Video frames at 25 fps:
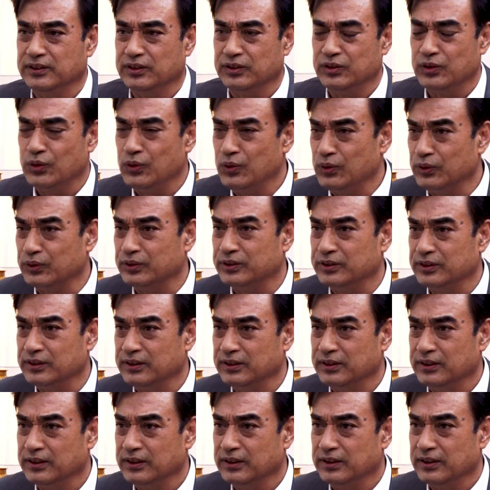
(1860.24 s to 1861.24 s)
road.
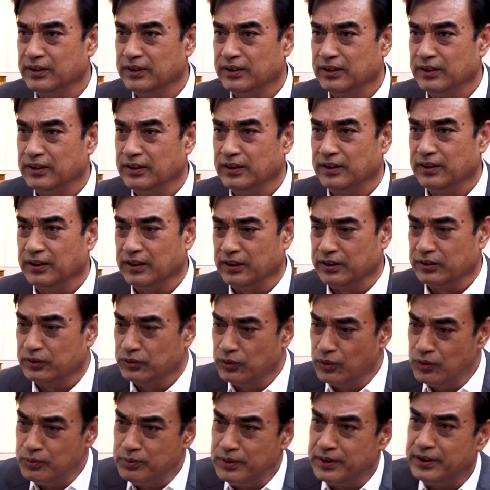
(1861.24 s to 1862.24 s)

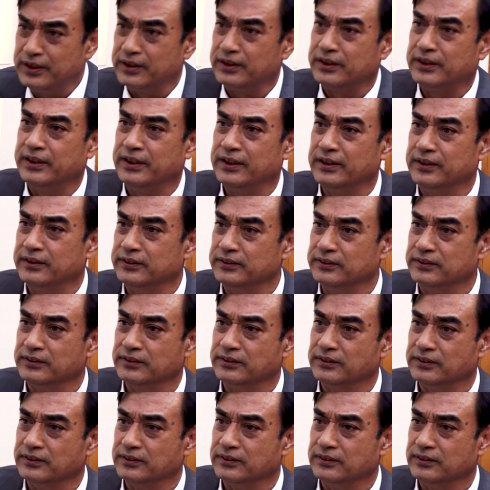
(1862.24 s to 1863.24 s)
Nobody care
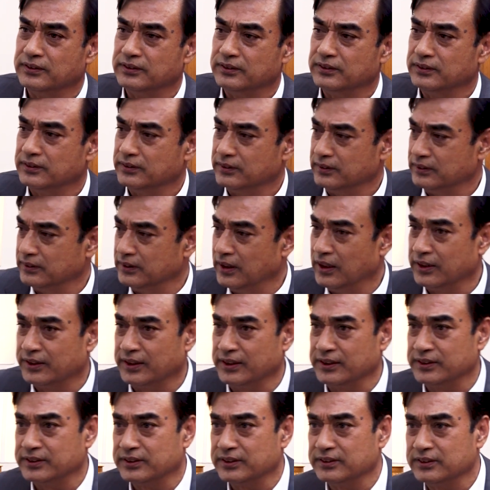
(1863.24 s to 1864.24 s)

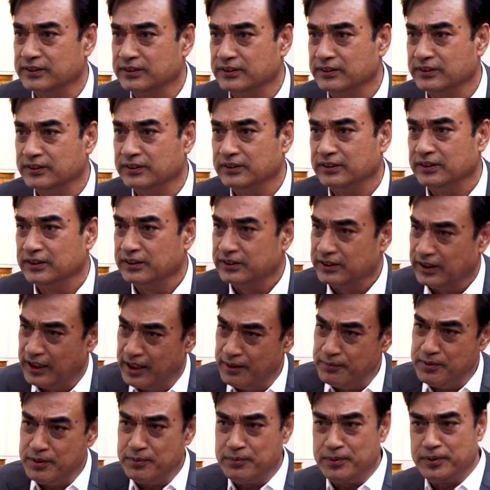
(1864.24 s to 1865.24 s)
others.
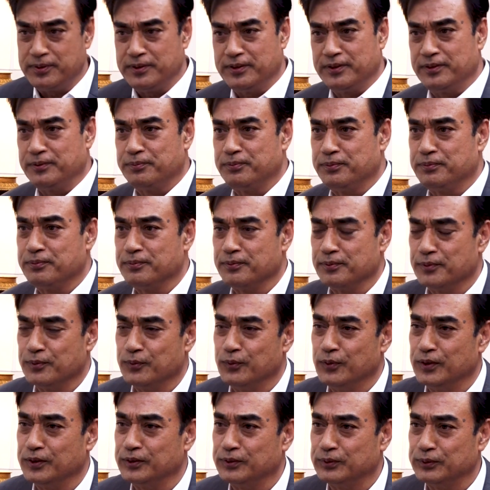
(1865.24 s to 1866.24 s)
Everybody
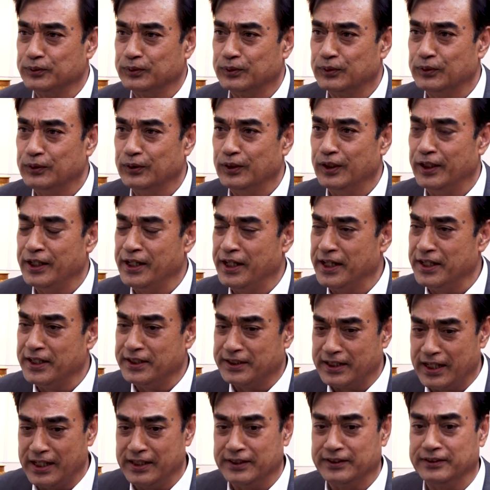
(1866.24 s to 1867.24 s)
want to go
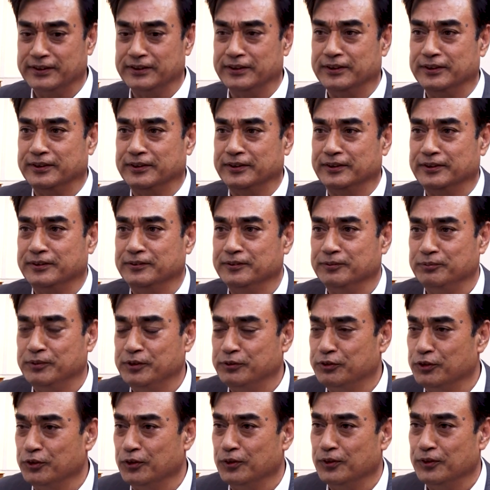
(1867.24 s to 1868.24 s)
ahead and
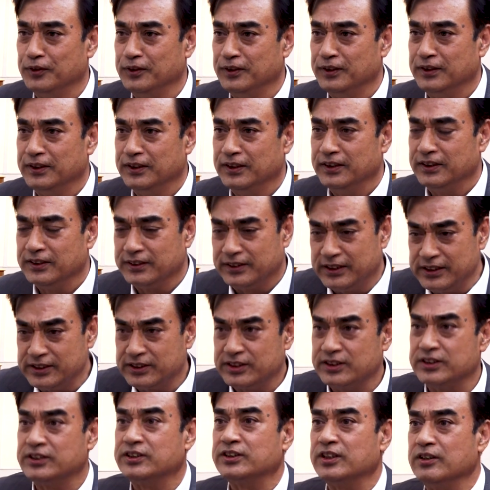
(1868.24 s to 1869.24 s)
before. This
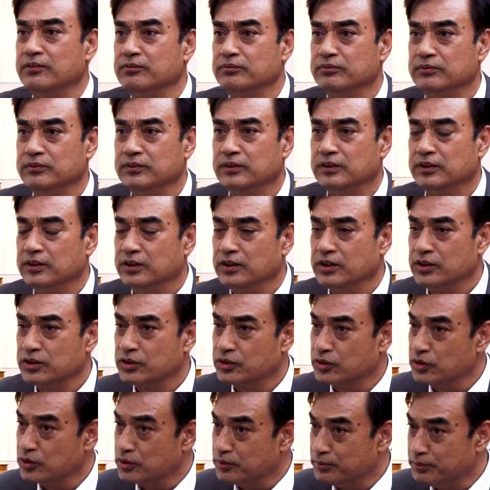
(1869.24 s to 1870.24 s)
system
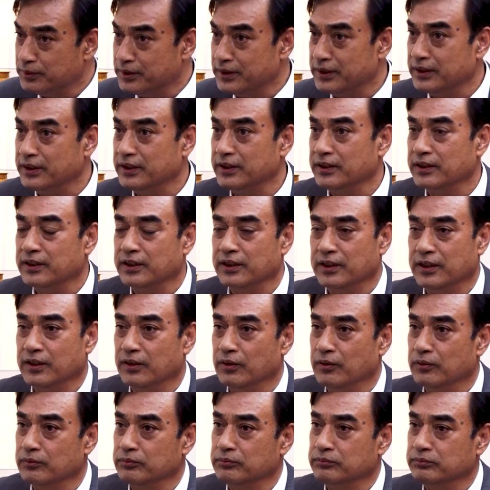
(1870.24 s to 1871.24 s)
should be,
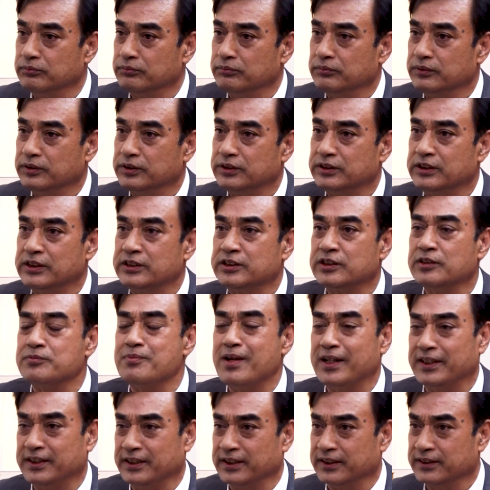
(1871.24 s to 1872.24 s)

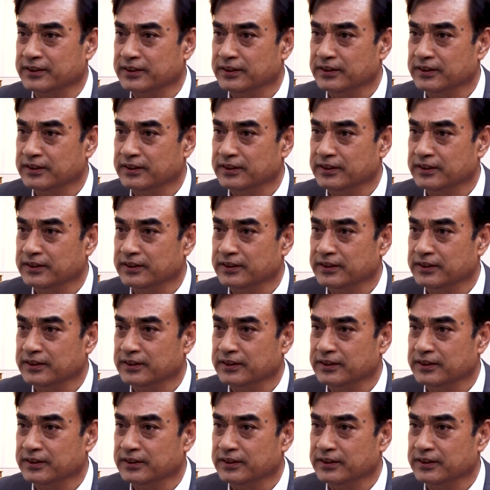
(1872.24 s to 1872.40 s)
systematic.